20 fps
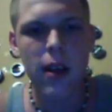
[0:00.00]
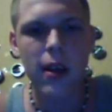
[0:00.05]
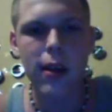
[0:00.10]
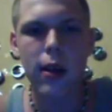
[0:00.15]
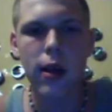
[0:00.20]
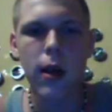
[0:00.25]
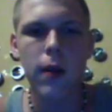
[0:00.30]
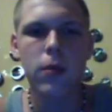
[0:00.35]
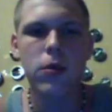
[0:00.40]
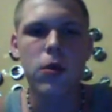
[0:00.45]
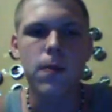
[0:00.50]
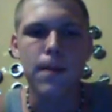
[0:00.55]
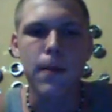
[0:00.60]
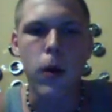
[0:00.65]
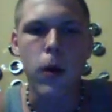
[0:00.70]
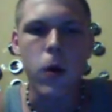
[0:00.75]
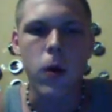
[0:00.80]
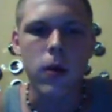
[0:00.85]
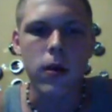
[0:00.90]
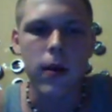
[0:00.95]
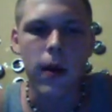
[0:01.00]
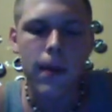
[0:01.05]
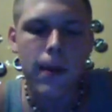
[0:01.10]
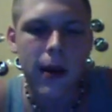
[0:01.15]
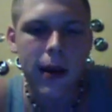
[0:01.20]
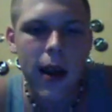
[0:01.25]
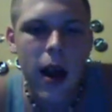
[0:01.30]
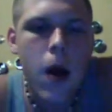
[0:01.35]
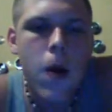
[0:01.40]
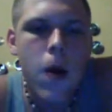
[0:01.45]
And I was just bored. I'm
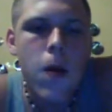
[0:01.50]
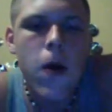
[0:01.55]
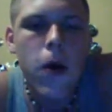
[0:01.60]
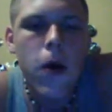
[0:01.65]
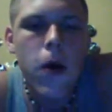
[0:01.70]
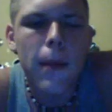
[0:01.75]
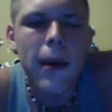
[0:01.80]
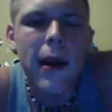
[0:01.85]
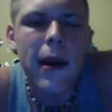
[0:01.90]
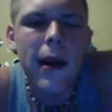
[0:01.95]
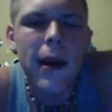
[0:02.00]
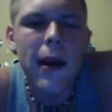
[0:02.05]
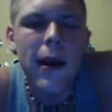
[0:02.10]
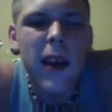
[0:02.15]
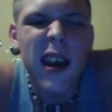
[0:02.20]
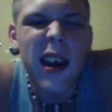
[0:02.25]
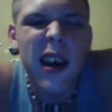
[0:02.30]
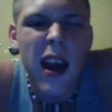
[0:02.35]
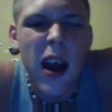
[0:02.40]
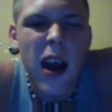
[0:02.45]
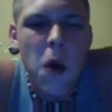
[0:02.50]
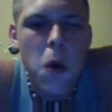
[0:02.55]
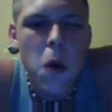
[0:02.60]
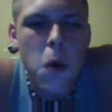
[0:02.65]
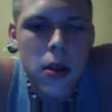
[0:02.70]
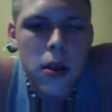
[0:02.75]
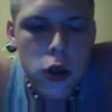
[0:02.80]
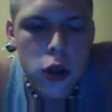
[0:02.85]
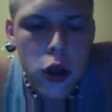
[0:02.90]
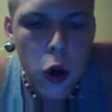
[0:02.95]
like, I don't want to make a video.
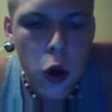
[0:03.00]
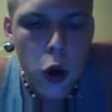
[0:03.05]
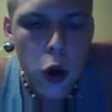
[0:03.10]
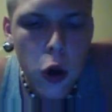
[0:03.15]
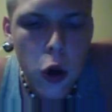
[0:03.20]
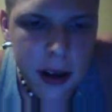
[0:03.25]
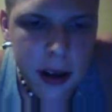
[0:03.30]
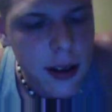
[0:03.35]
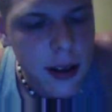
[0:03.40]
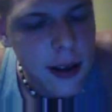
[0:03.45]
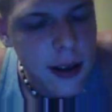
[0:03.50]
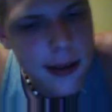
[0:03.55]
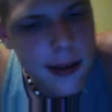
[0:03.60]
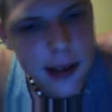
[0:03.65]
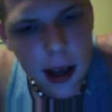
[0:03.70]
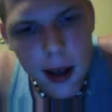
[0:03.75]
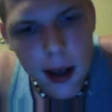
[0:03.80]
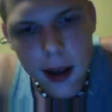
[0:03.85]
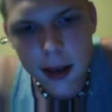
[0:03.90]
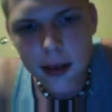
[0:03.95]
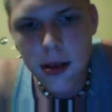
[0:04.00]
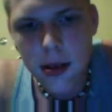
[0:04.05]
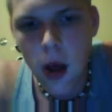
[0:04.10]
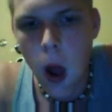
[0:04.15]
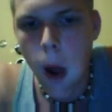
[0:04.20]
So here it is, guys.